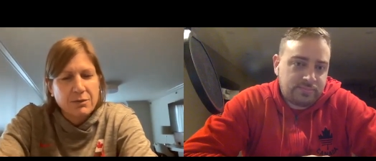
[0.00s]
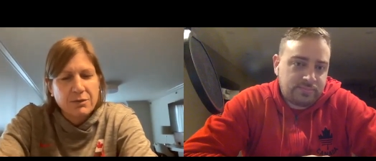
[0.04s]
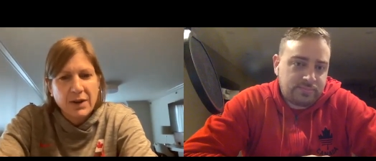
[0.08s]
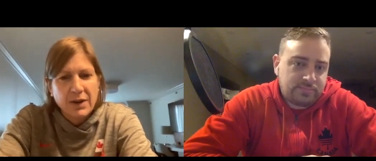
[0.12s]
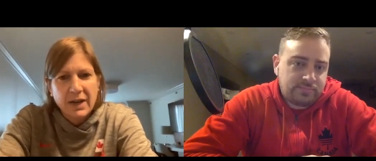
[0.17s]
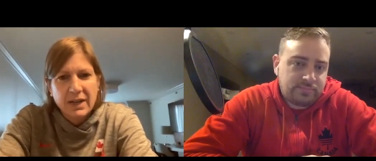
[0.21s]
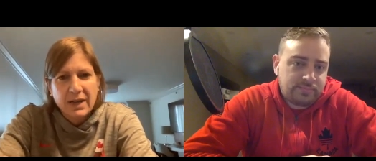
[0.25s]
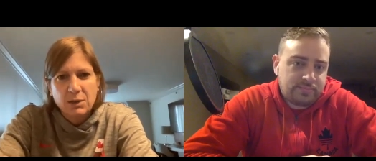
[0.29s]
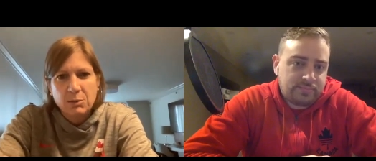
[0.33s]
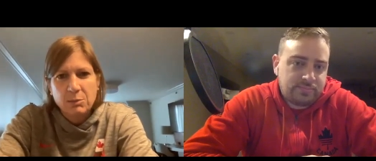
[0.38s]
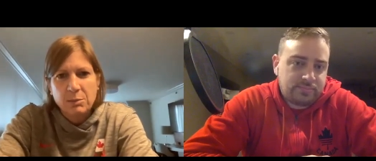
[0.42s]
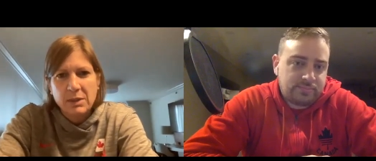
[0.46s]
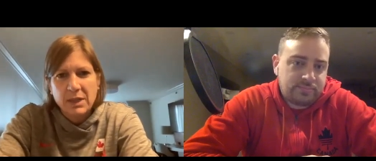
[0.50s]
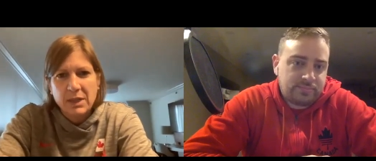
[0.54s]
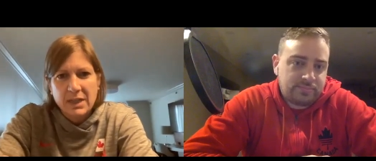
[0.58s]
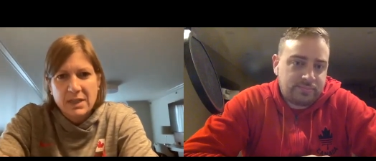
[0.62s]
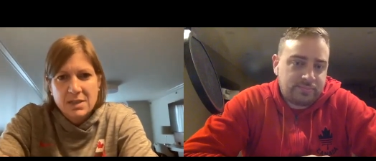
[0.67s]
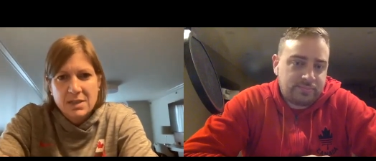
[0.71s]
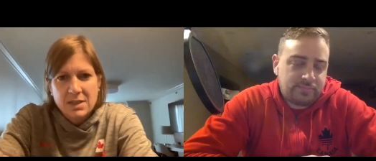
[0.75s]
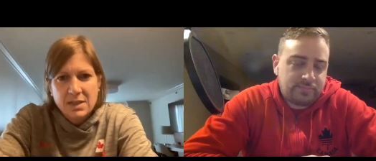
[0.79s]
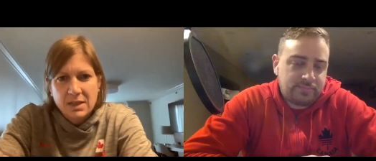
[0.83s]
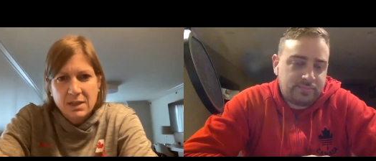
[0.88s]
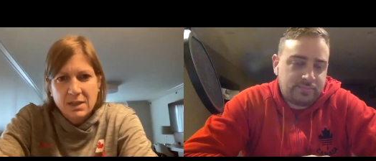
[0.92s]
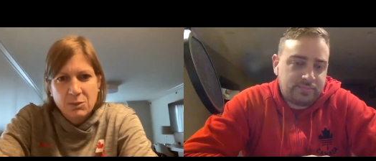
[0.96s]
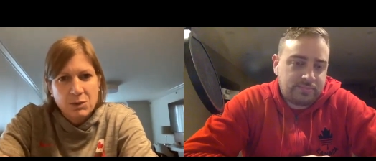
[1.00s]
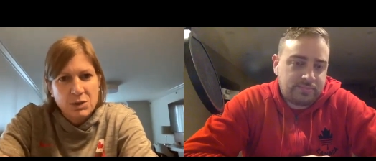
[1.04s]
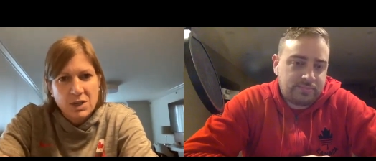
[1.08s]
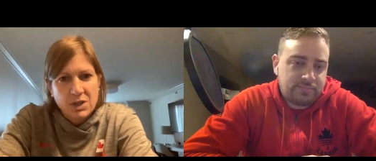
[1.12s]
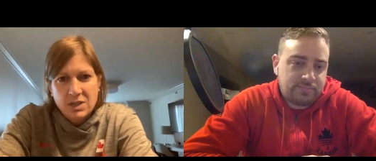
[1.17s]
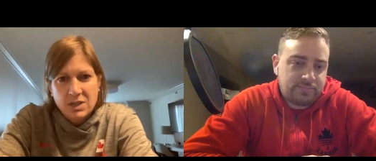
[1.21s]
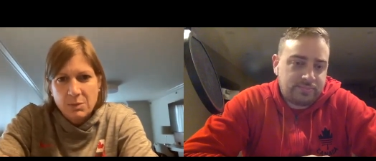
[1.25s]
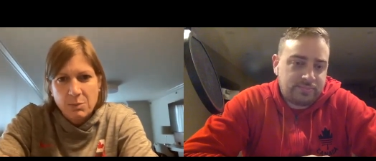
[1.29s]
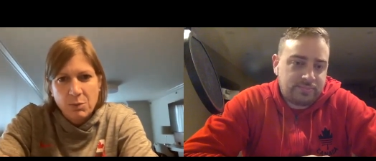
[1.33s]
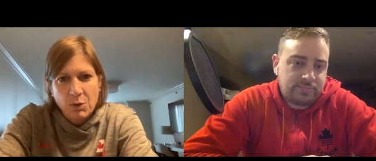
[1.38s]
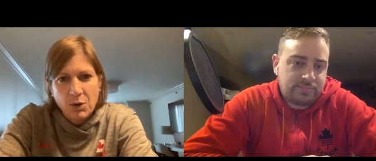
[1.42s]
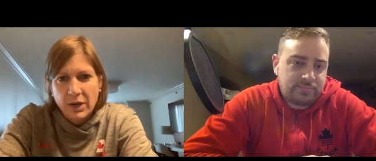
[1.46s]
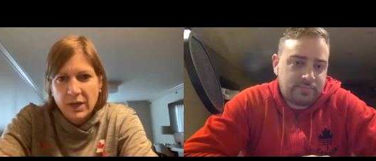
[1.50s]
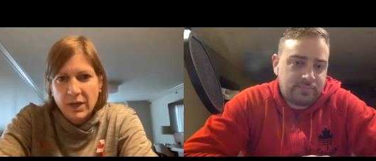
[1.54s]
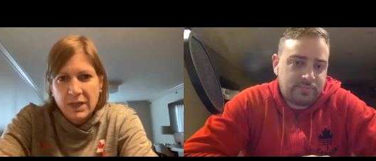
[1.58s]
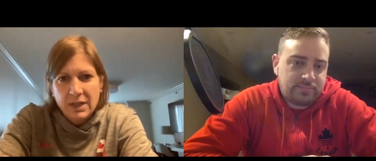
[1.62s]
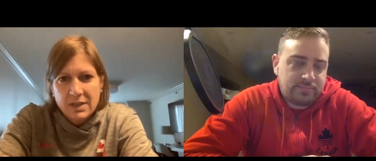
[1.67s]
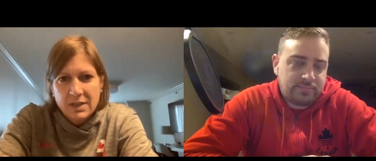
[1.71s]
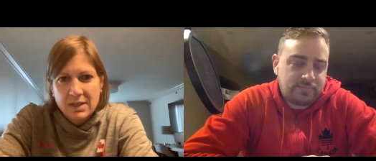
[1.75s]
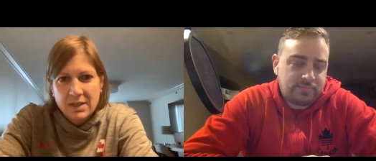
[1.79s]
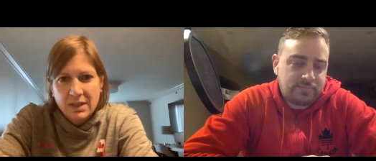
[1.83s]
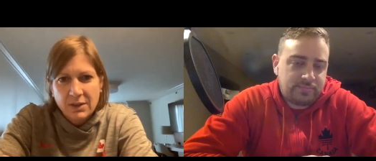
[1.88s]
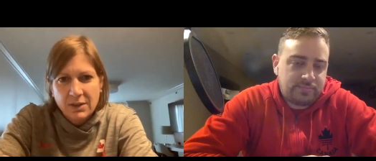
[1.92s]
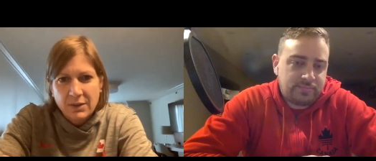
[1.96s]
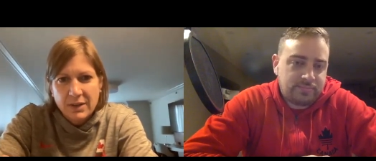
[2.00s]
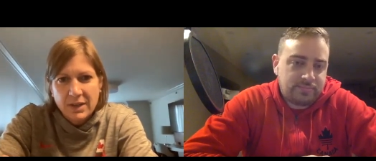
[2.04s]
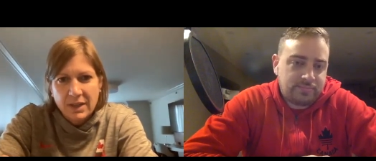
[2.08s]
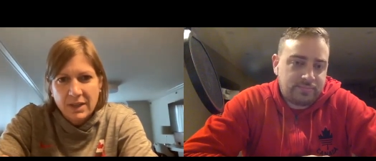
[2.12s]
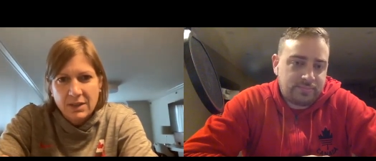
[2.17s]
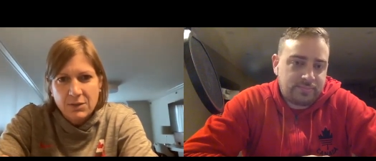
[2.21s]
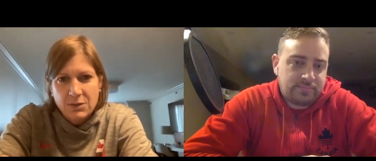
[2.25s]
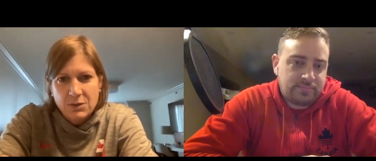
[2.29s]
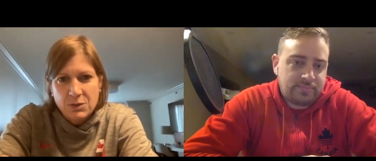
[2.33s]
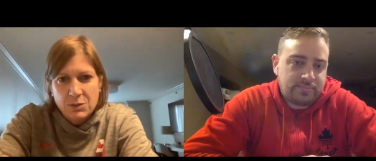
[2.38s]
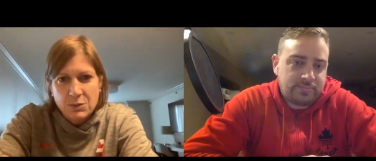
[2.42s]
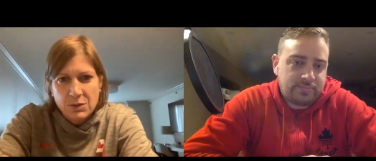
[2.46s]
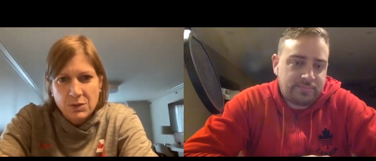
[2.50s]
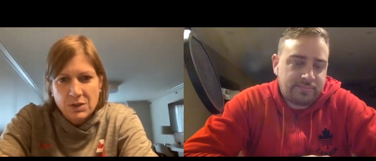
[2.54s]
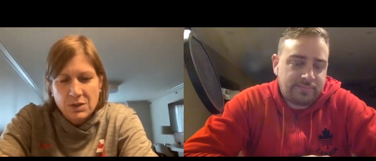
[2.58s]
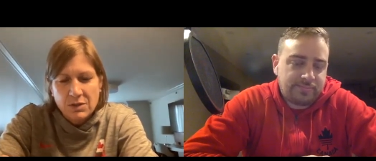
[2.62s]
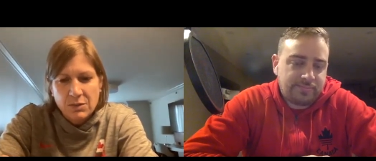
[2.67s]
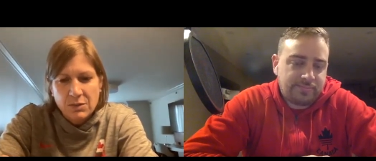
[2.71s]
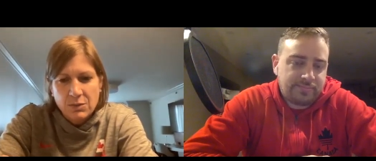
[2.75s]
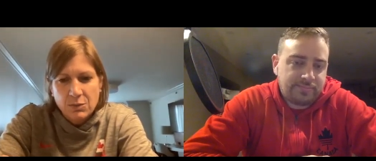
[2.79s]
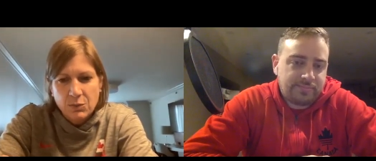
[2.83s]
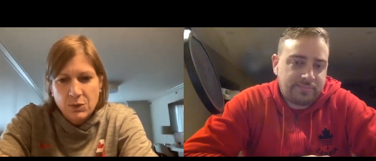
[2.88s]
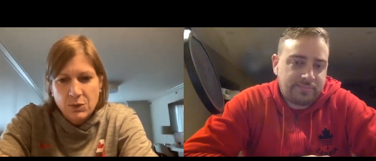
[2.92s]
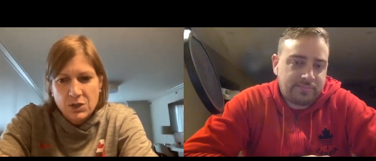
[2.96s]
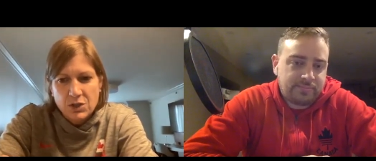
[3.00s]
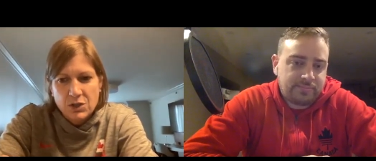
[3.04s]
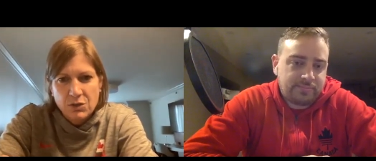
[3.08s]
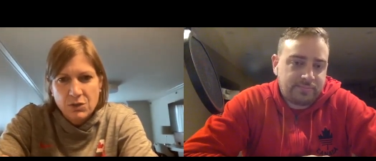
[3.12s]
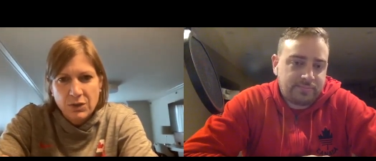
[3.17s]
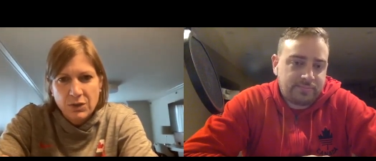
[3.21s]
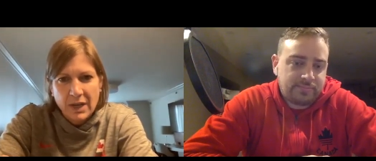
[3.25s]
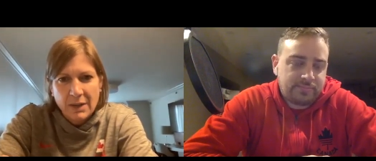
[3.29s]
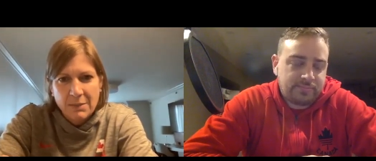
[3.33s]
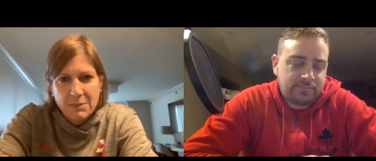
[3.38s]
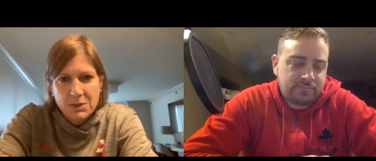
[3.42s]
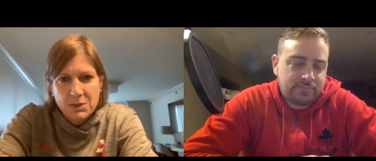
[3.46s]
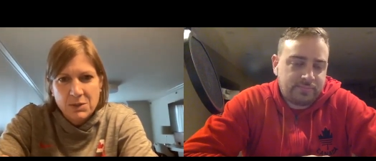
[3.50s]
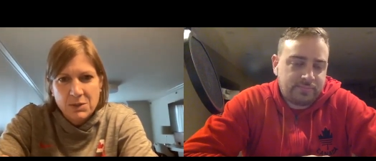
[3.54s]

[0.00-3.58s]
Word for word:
Speaker 1: final placing we're disappointed you know i think those were were two games